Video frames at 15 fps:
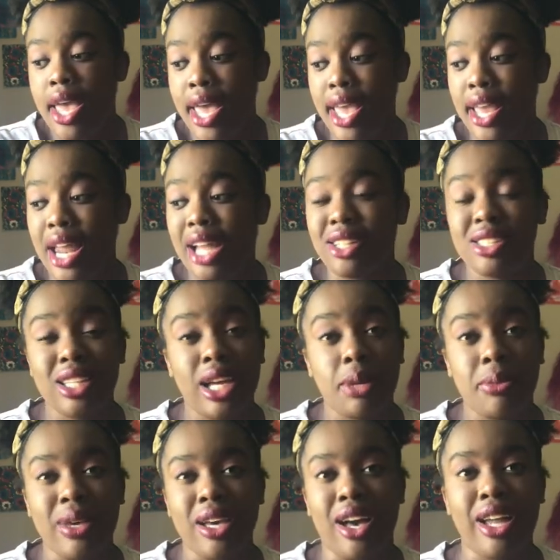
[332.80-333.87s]
And I just started
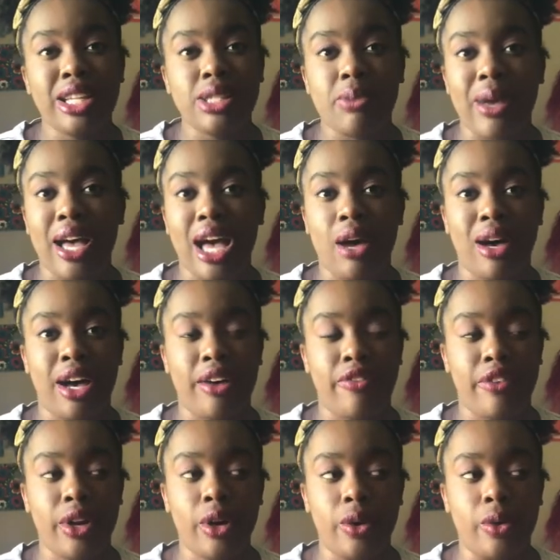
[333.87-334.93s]
being honest about how I
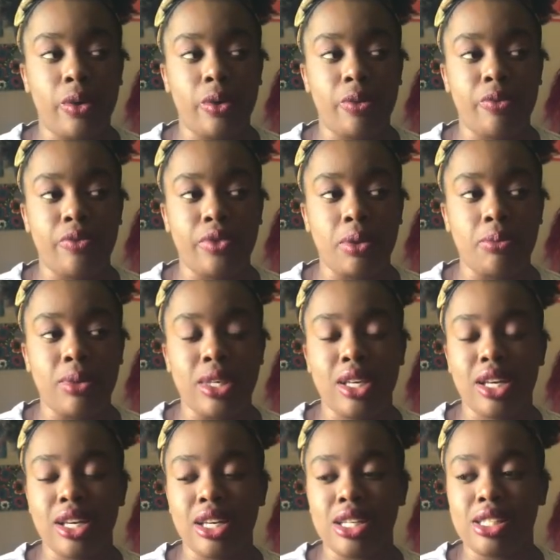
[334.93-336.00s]
felt,
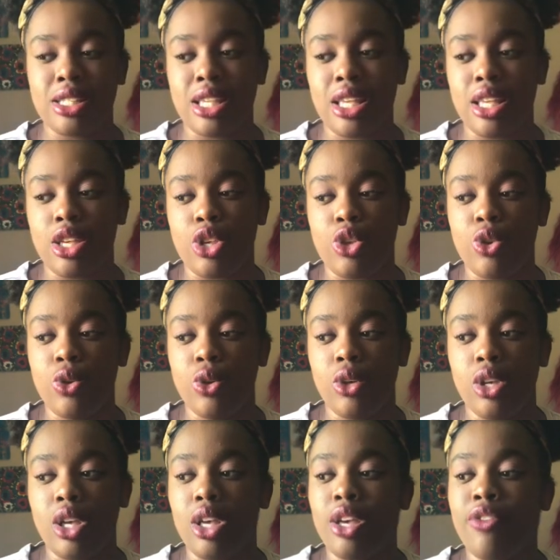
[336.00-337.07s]
because
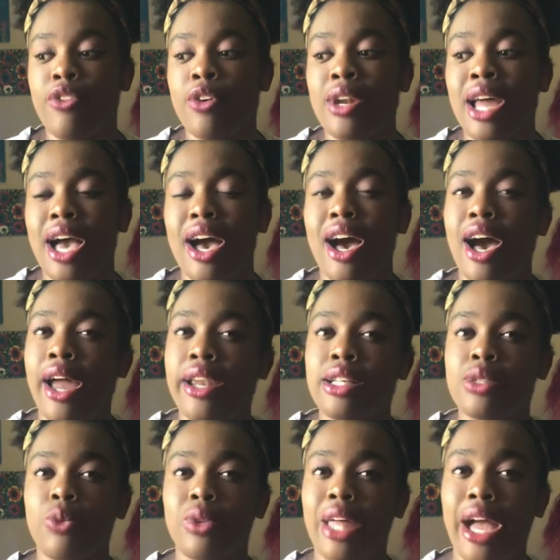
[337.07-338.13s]
if you're not
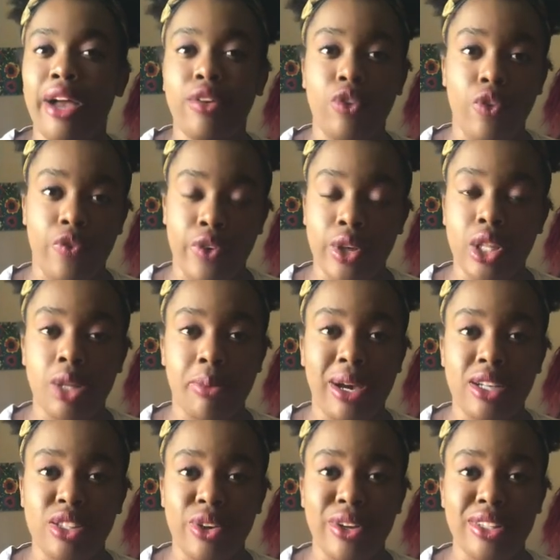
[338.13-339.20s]
honest with how you feel
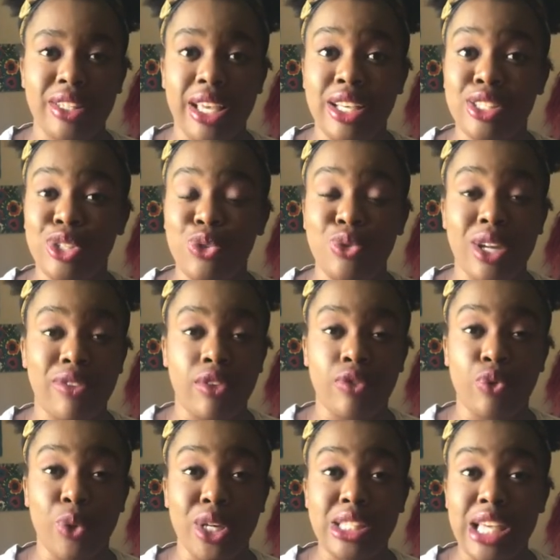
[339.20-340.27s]
about certain things and you never
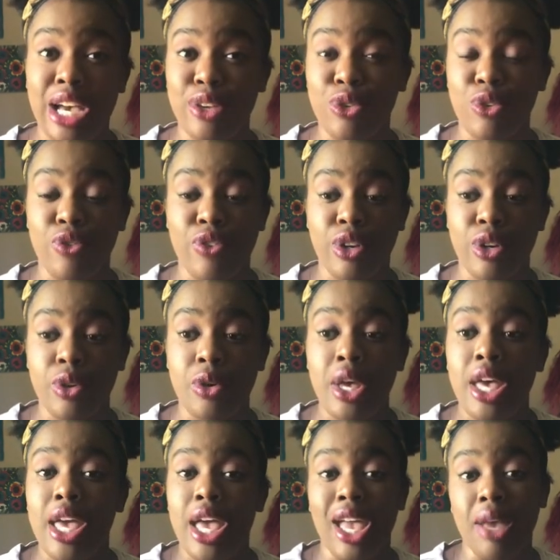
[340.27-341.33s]
voice how you feel,
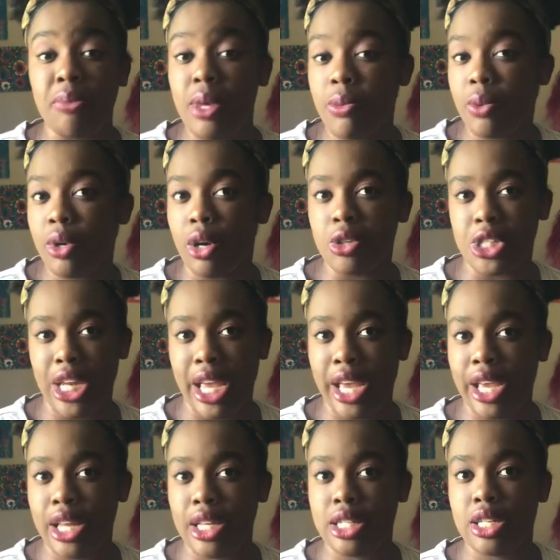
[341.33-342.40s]
and people don't
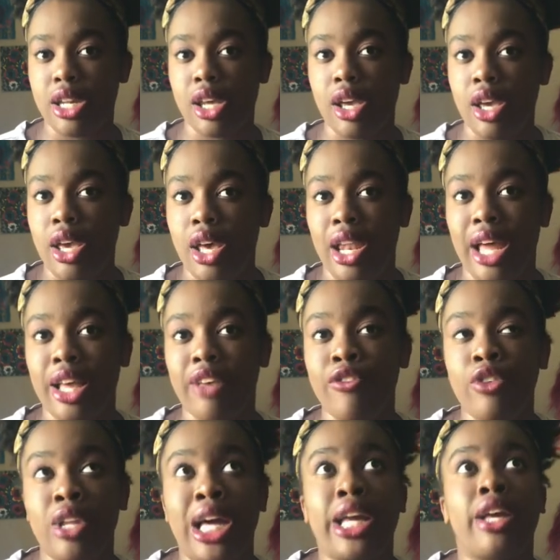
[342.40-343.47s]
change, like
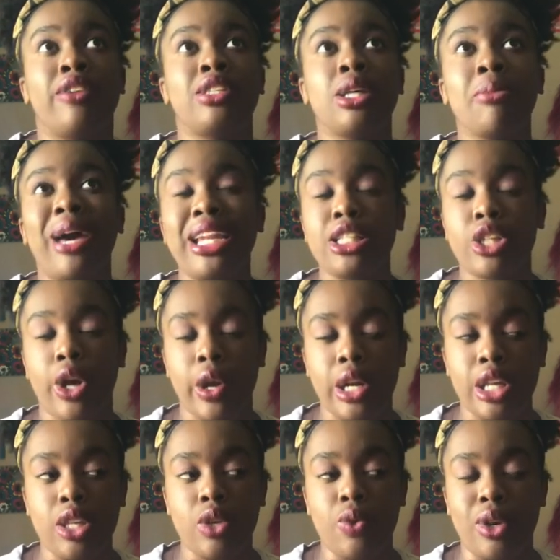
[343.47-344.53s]
if somebody's
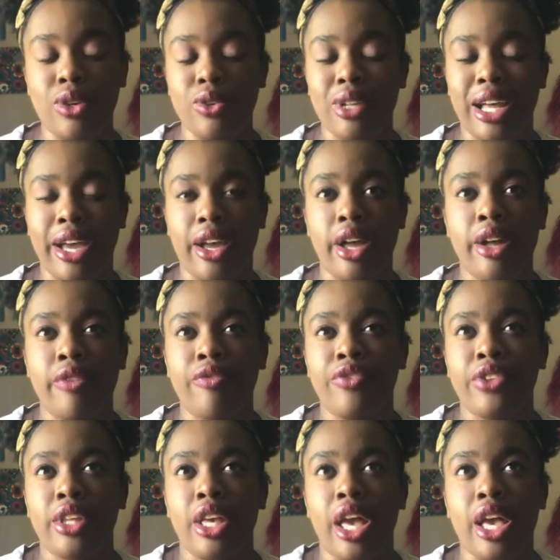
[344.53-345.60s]
hurting you and
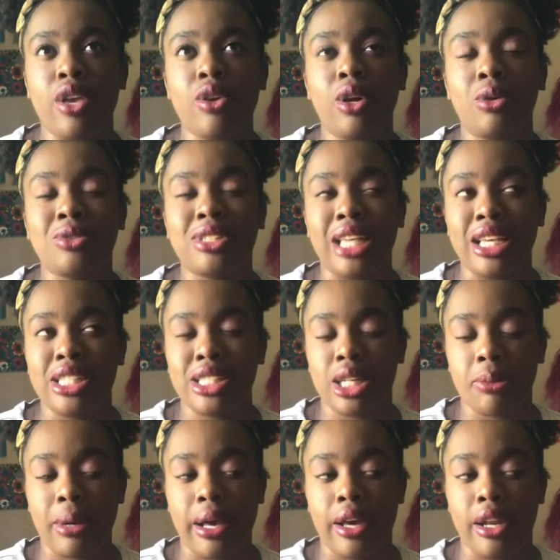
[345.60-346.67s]
you don't say shit
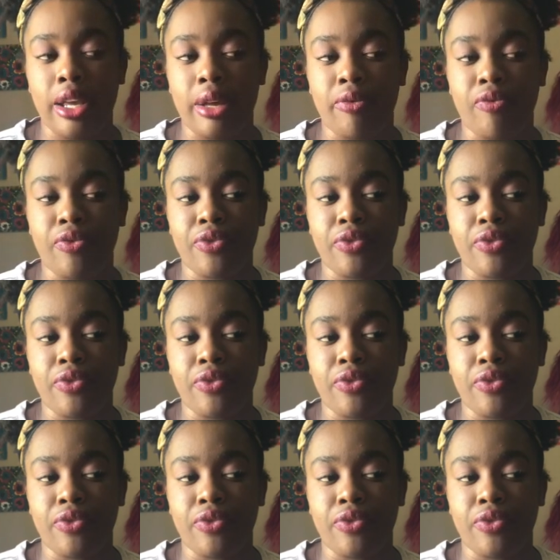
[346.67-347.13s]
about it,